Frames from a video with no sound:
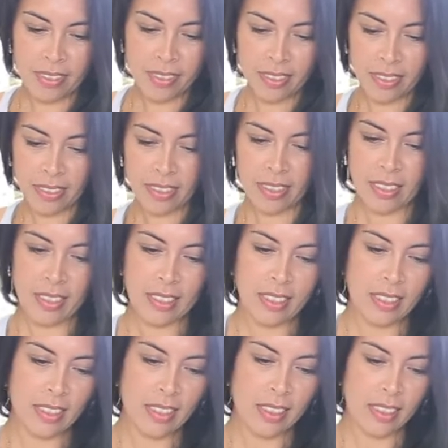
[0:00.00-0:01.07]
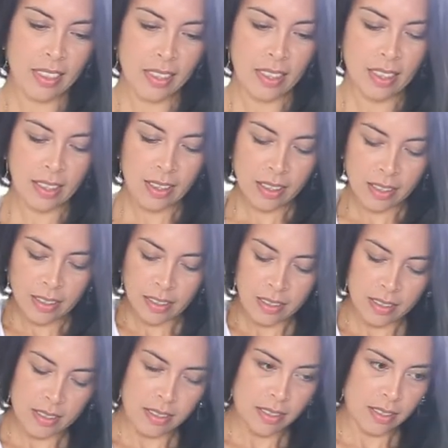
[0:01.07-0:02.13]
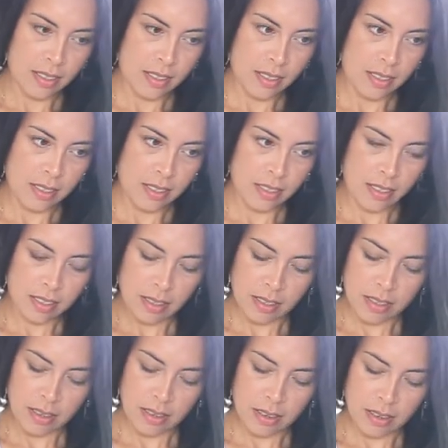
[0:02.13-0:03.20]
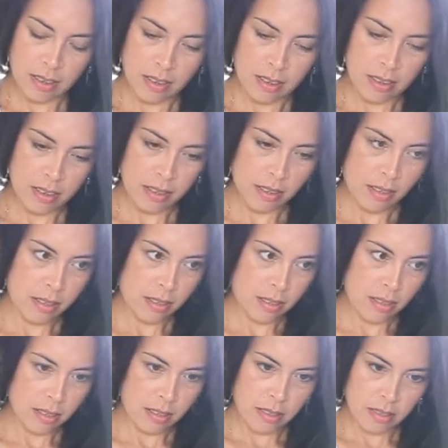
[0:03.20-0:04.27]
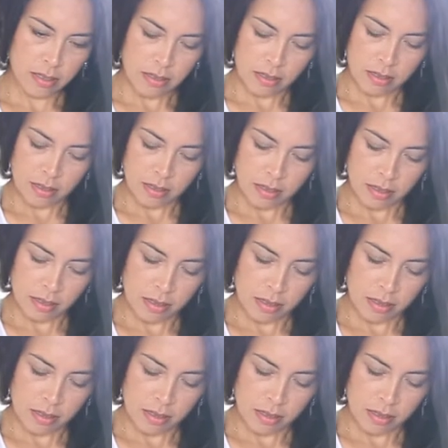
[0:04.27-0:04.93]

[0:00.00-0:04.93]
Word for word: I'm going to leave this longer so it stays nice and tall against the willow myrtle.